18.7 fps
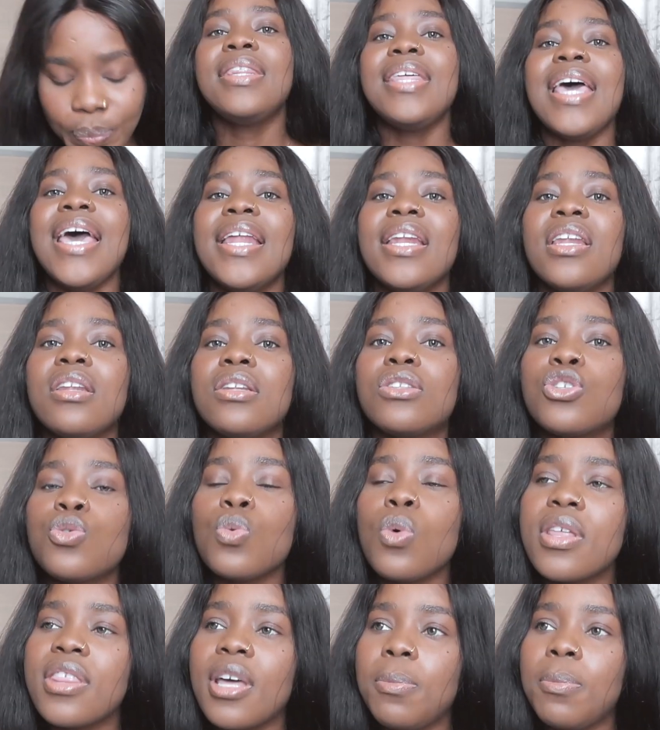Then
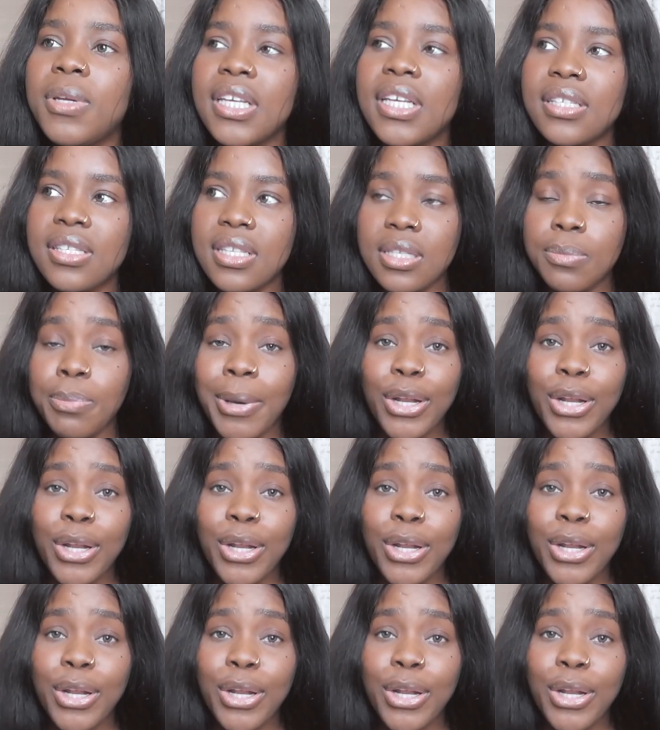2 other places,